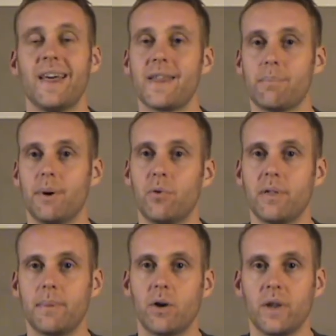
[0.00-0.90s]
They're both
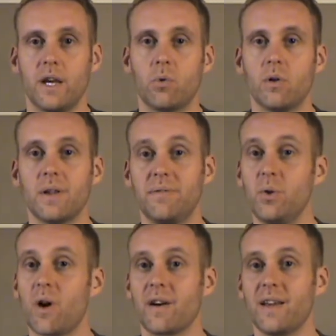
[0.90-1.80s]
about equal. If
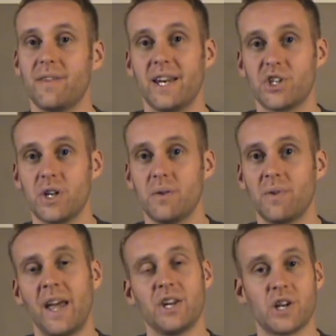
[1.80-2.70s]
you already have Initiative,
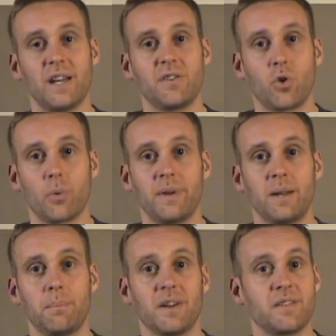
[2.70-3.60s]
Giant
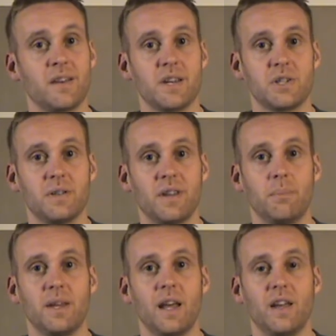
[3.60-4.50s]
Scorpion plus Initiative can
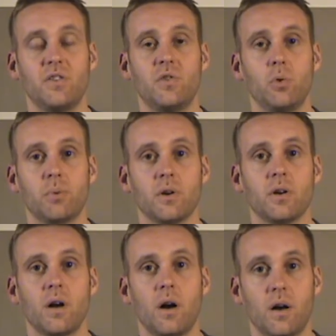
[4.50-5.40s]
be a
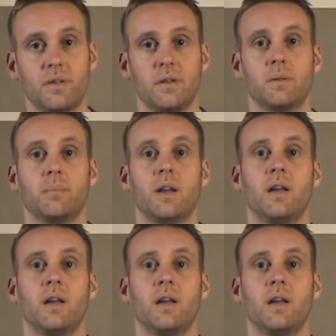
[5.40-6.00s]
super awesome